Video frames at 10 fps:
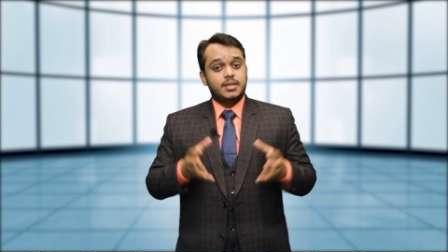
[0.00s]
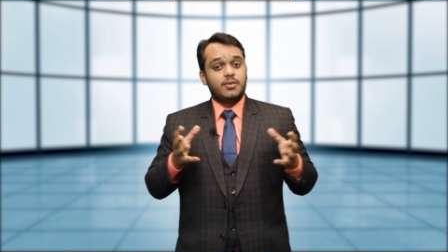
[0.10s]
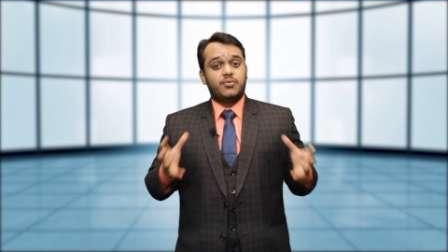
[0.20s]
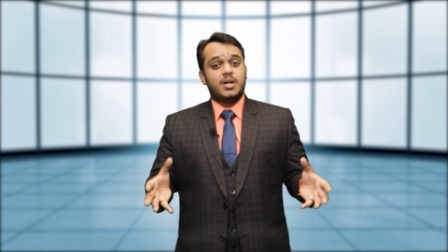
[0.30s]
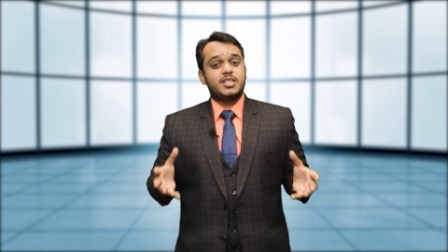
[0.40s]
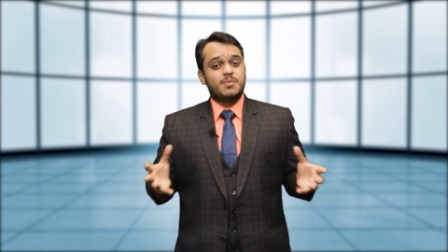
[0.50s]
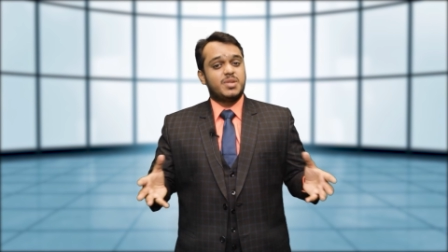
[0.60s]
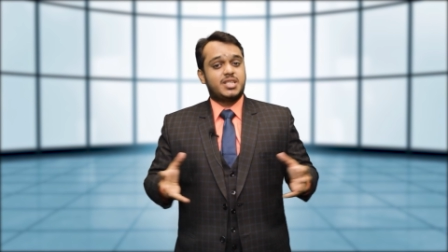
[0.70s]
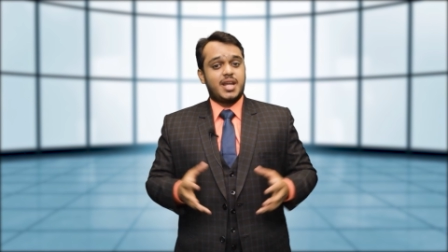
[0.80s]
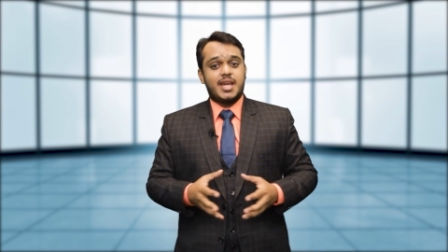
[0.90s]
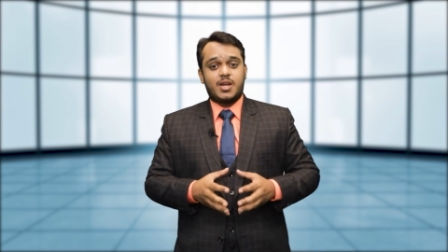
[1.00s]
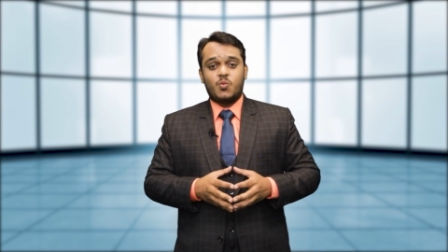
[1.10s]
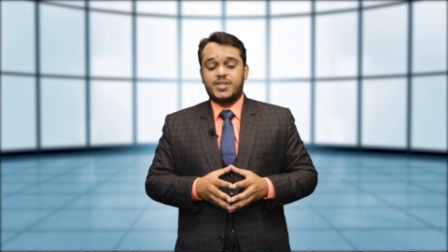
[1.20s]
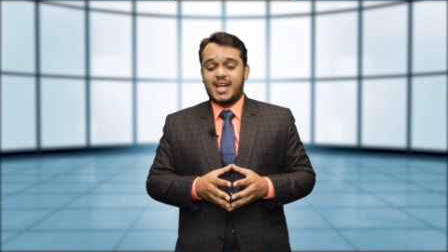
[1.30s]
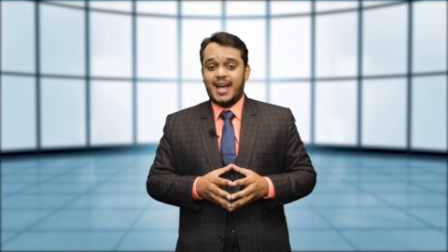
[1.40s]
The first mistake
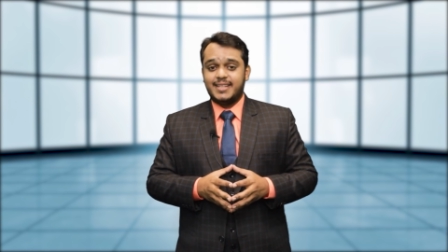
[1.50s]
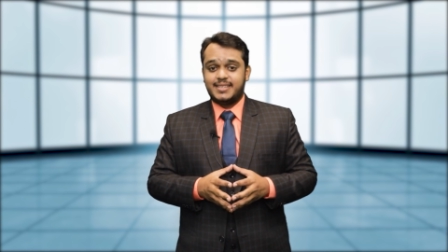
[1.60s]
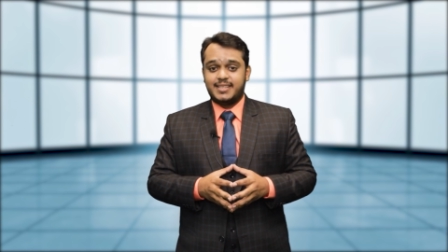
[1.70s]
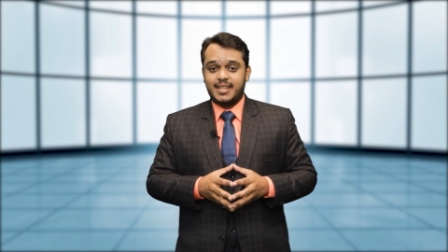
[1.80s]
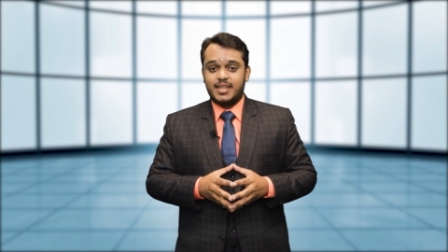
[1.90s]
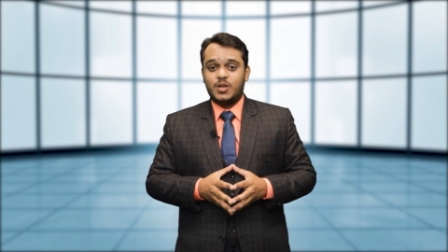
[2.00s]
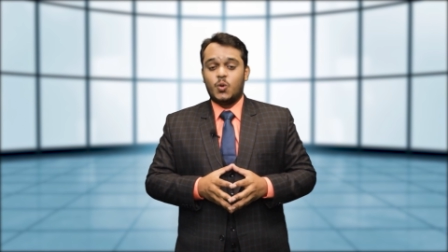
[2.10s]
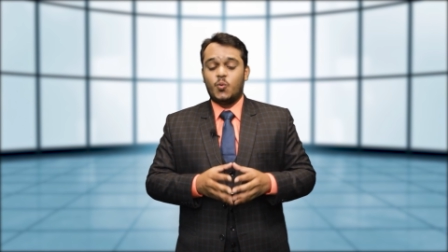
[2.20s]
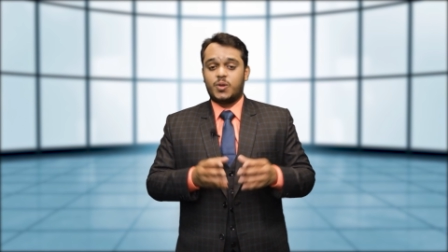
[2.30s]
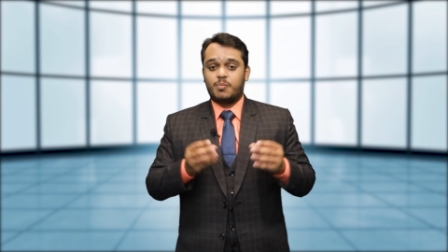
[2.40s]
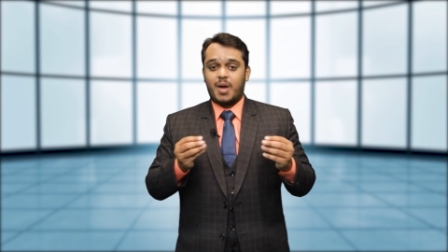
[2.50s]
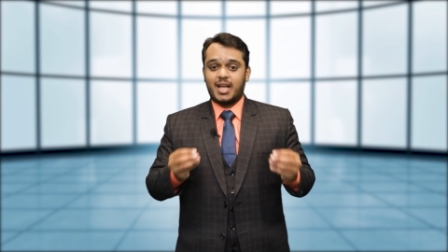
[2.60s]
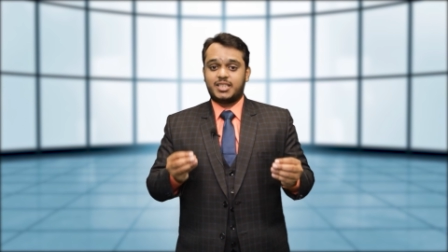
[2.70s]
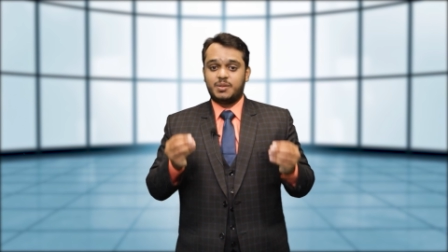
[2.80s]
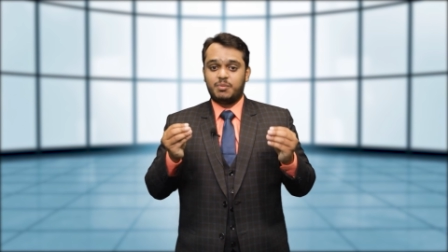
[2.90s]
which I see with
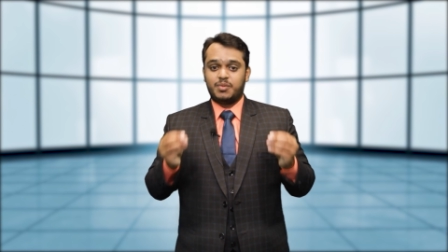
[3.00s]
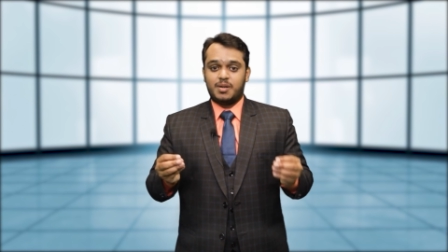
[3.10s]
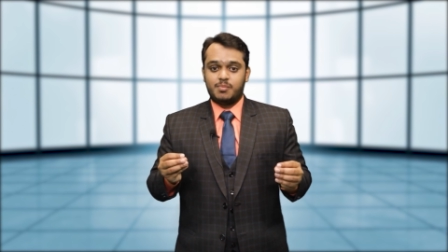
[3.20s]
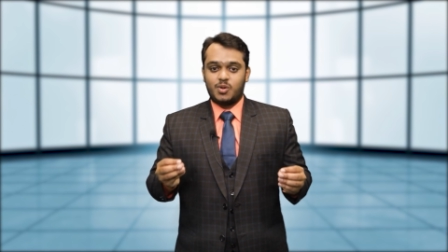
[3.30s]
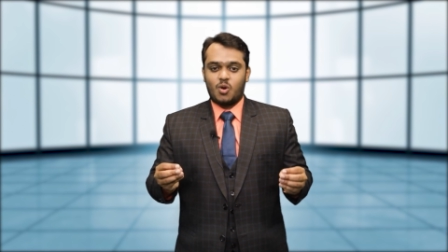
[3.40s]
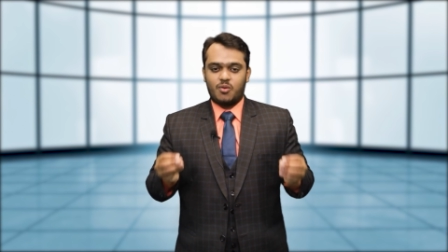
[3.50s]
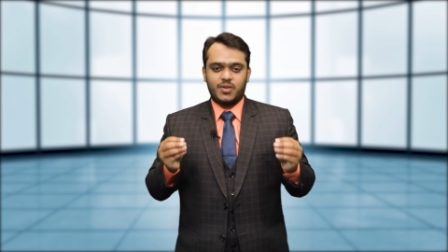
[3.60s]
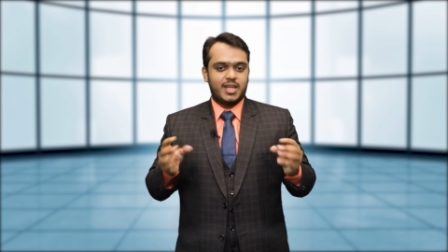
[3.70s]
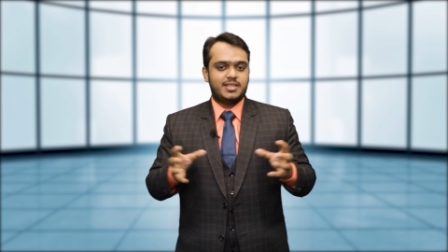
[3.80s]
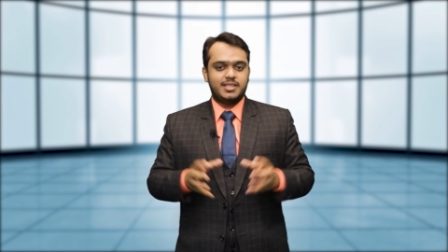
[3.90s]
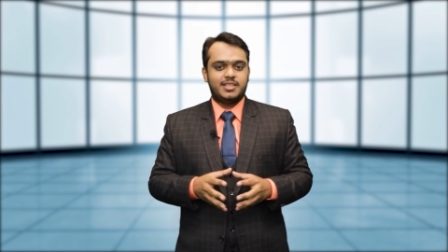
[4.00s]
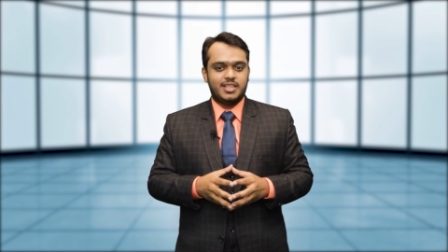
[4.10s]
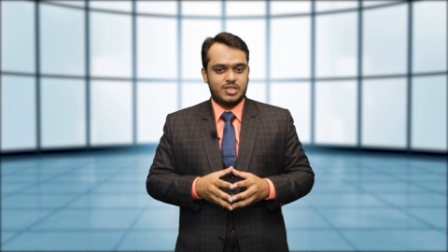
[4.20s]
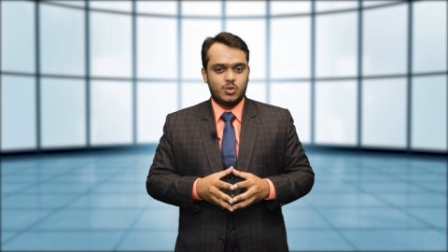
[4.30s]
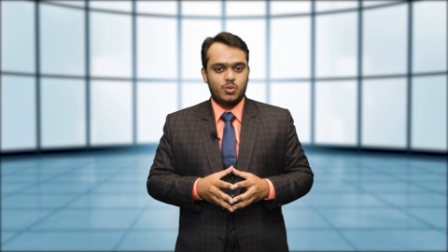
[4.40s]
maximum number of
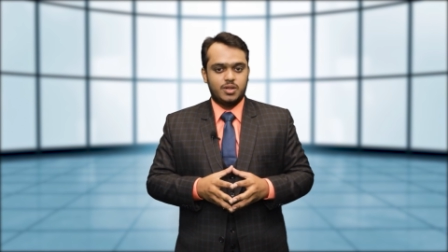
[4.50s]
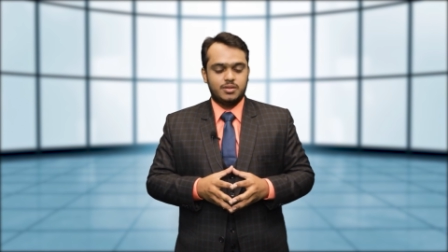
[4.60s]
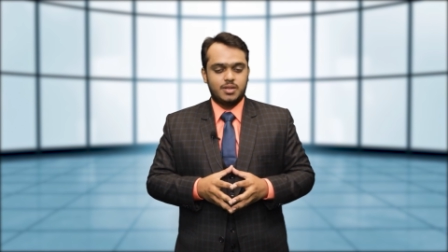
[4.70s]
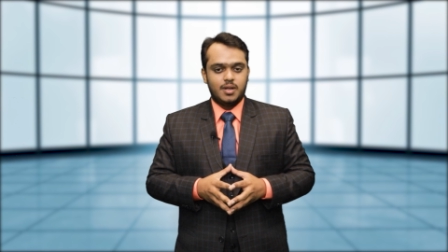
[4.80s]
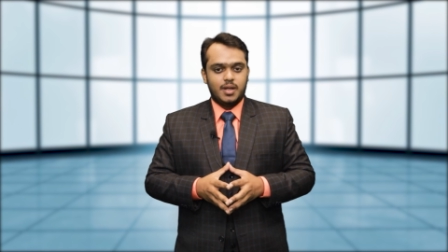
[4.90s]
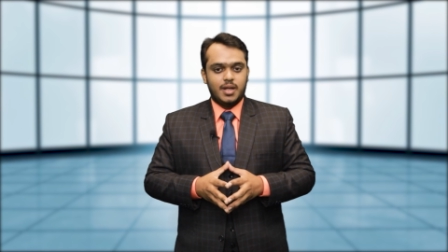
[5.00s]
ACCA students,